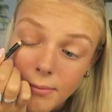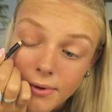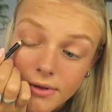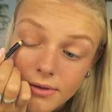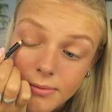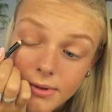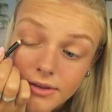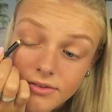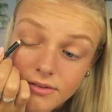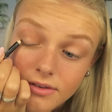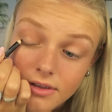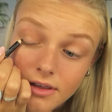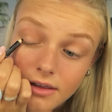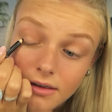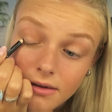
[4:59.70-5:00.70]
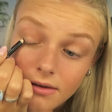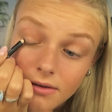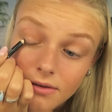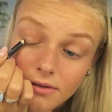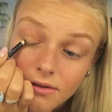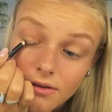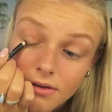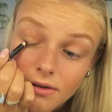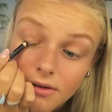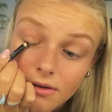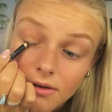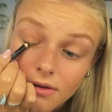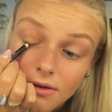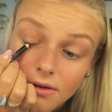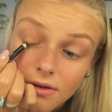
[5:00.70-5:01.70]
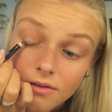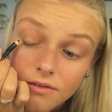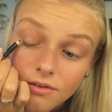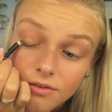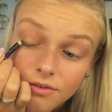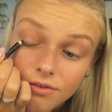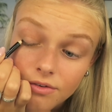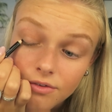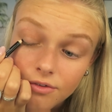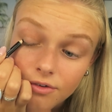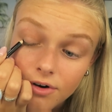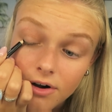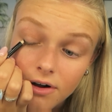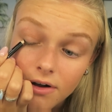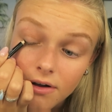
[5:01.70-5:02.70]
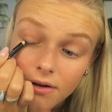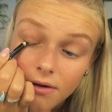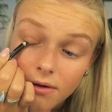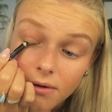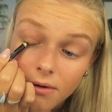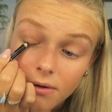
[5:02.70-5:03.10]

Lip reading: but you basically just draw